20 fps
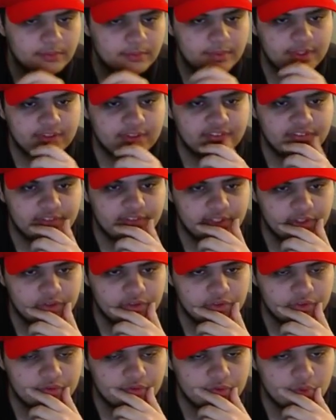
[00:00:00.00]
big
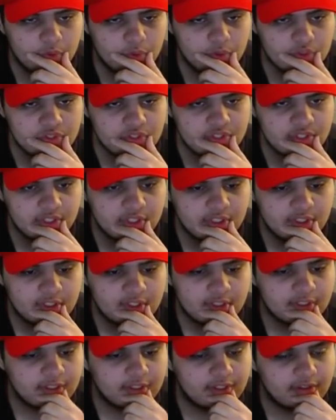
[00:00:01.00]
figures, of course.
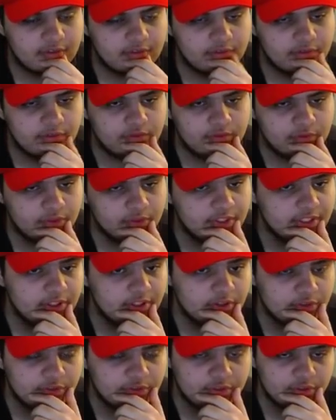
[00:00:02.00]

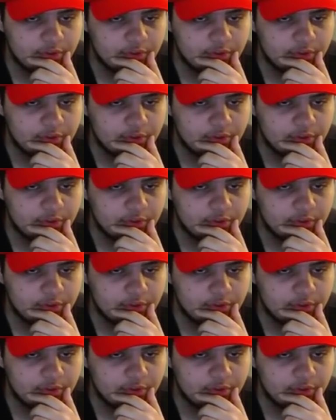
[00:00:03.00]
Videos